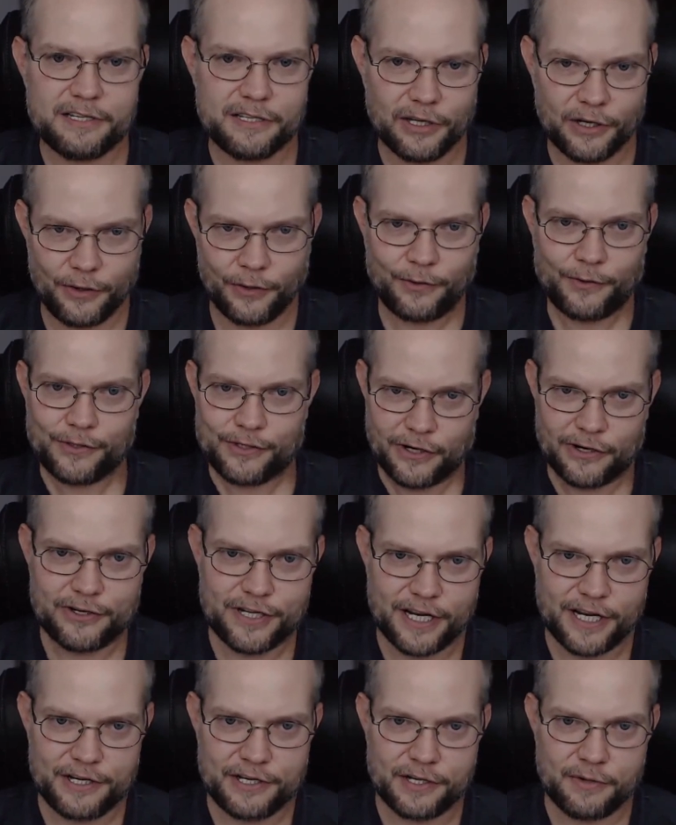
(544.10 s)
the Google search
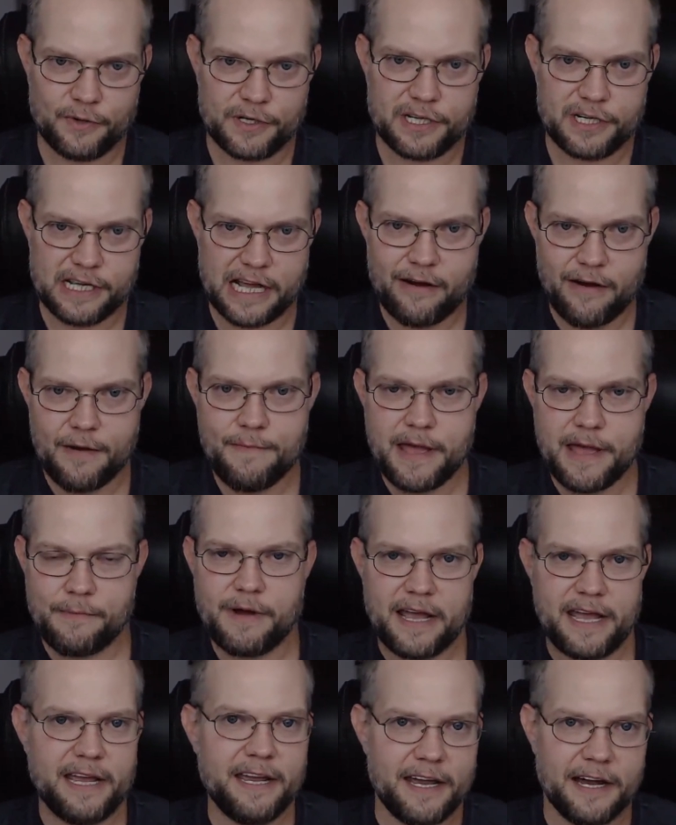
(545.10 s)
engine, which is how I make
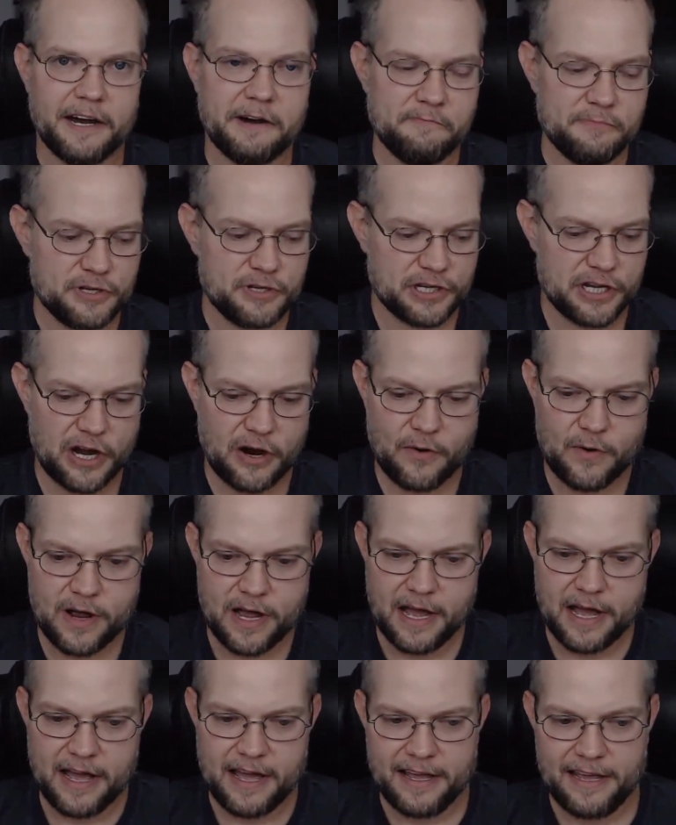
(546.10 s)
my income. So,
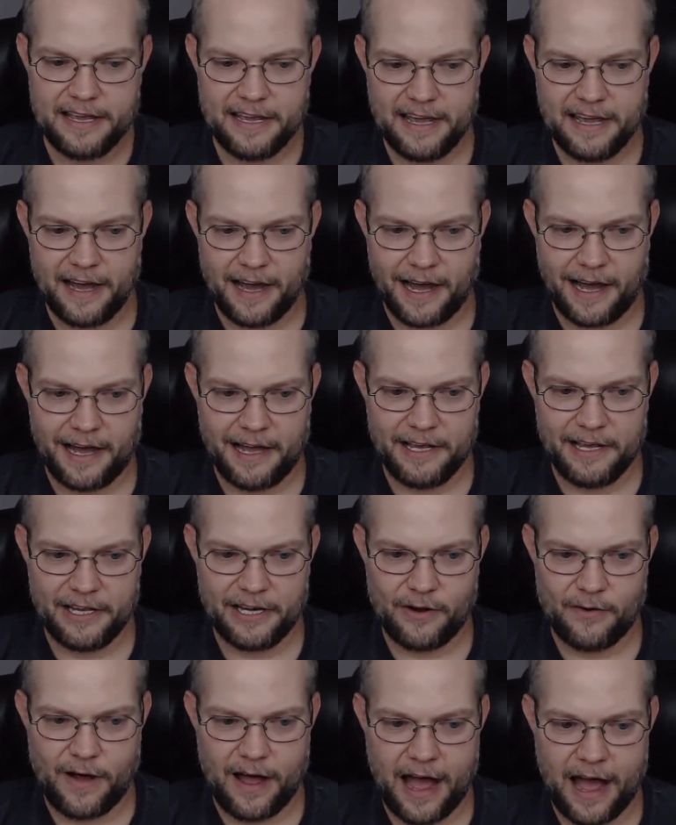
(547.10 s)

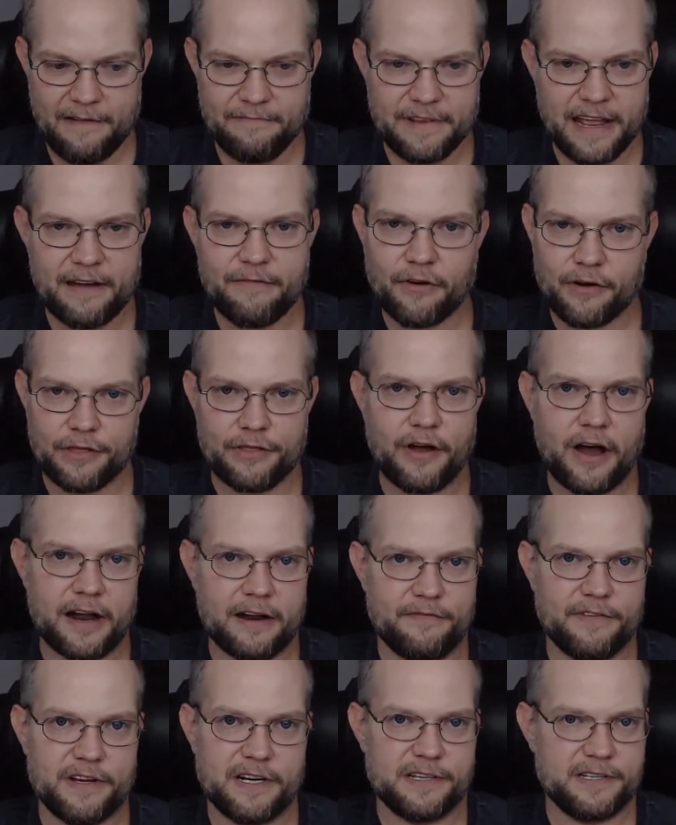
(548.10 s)
I've never thought
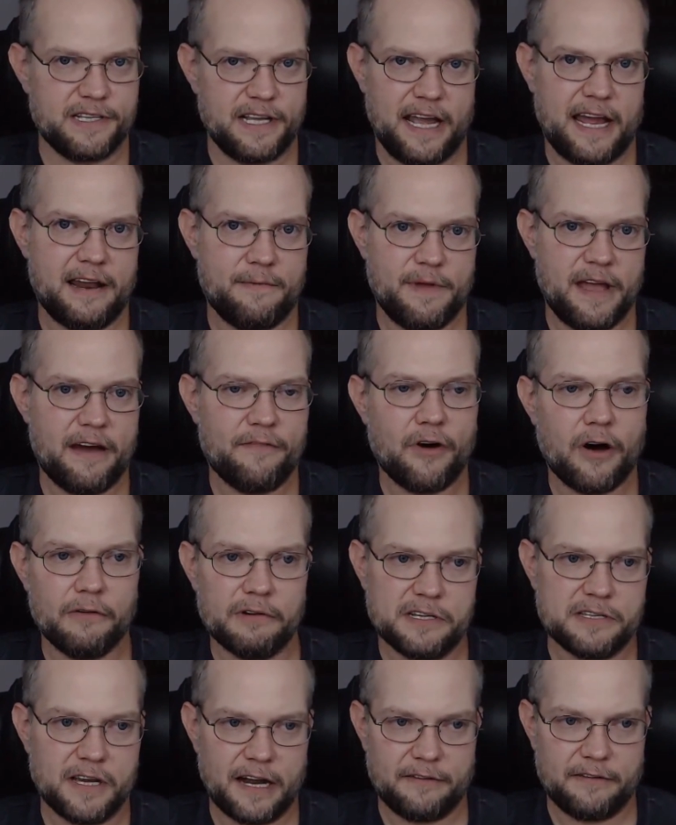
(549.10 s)
of it as the enemy. I've
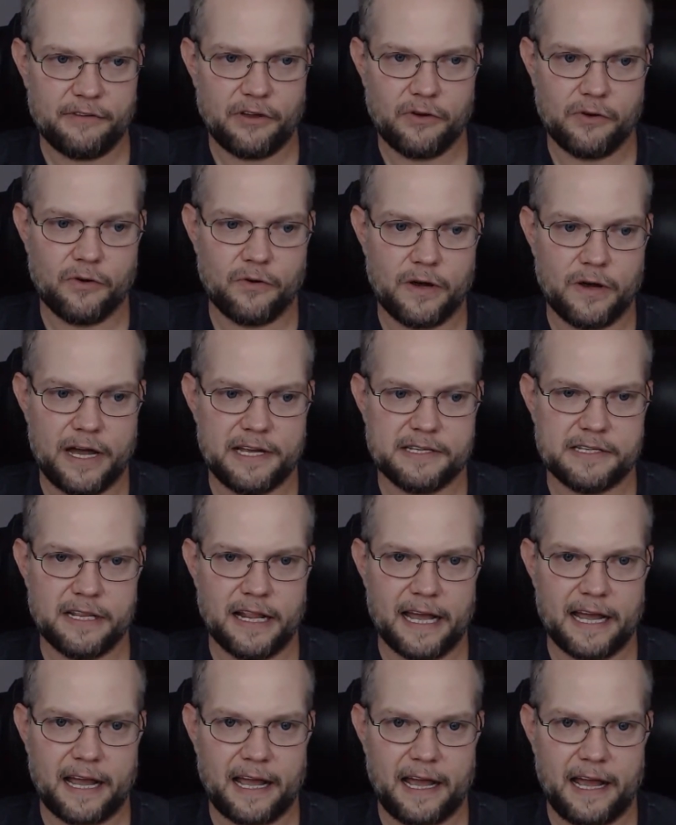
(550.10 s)
always thought of Google as
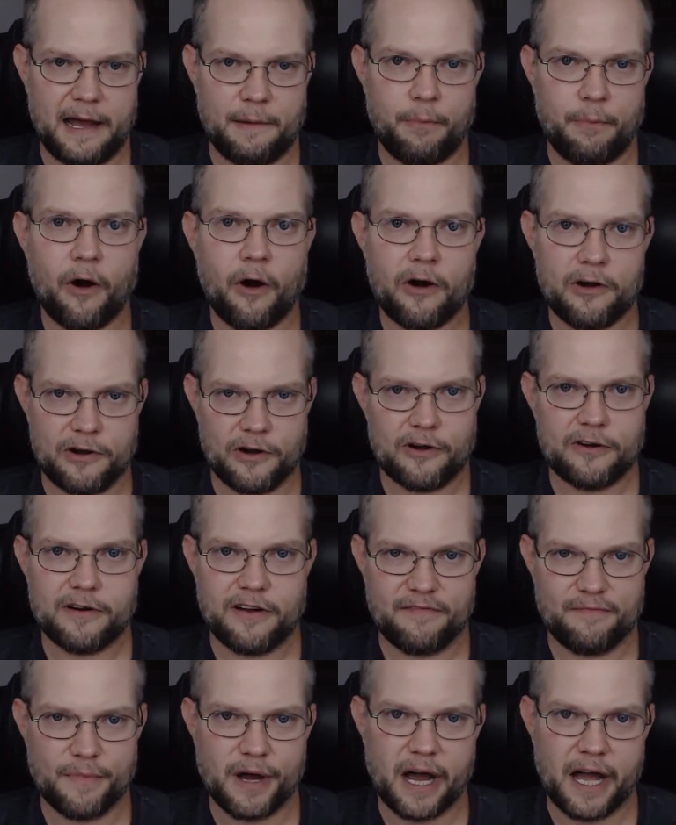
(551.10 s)
like a partner
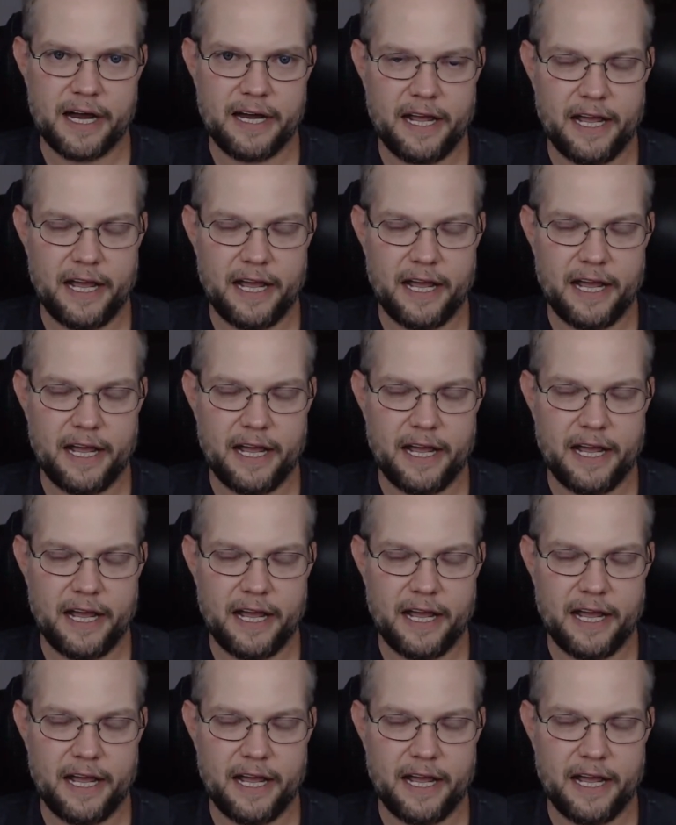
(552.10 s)
of mine.